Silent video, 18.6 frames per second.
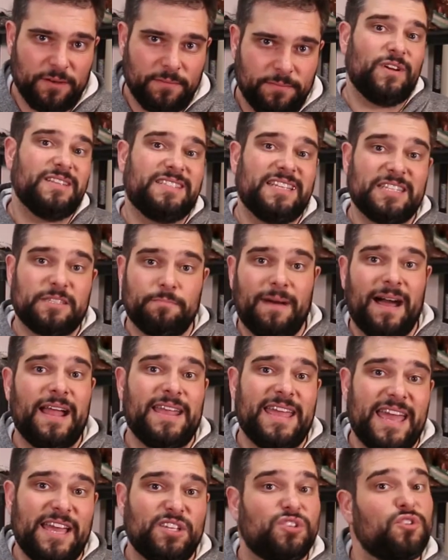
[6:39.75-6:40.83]
For instance, my
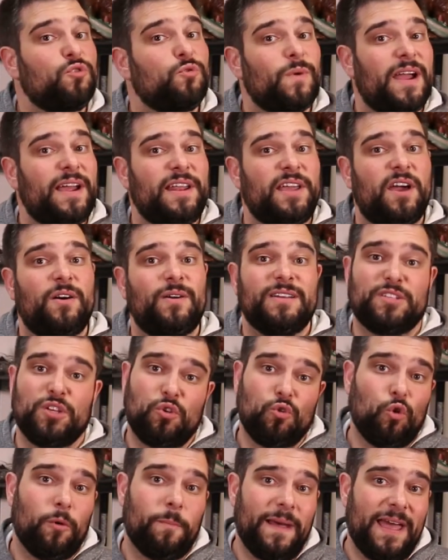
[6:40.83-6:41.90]
Yause radio is a
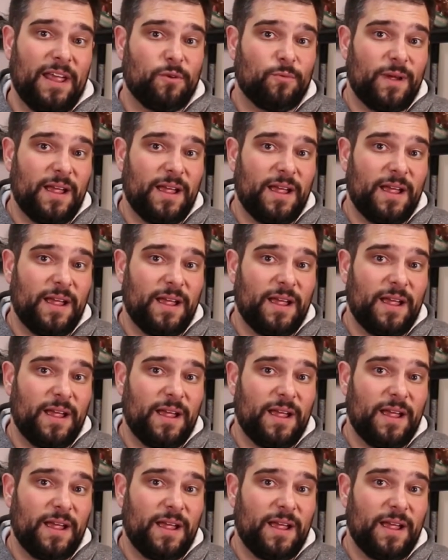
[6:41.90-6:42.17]
dual band